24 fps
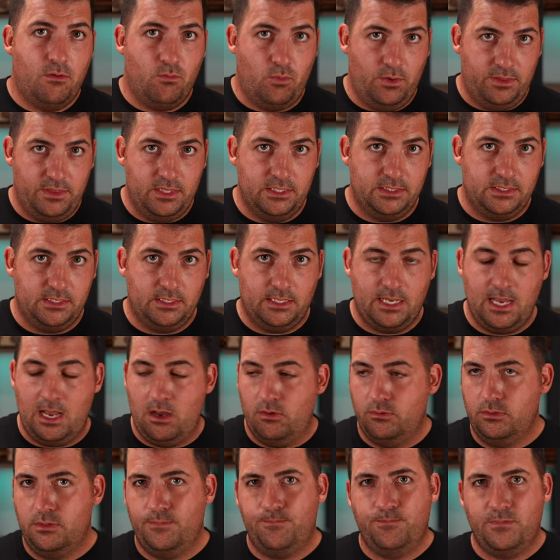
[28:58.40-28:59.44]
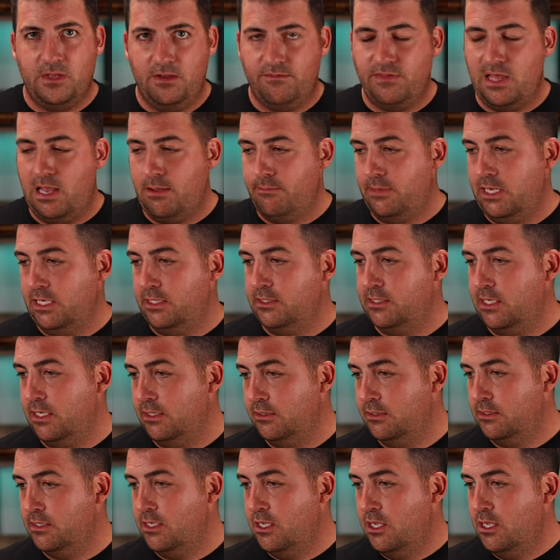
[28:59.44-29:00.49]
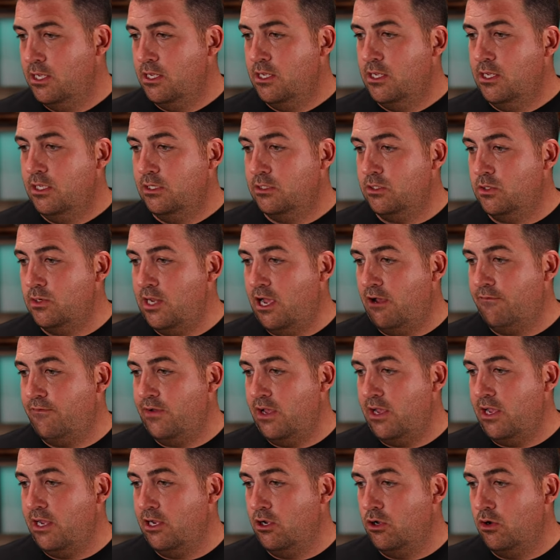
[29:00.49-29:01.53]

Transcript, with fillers: with this account, if that makes sense. So now if I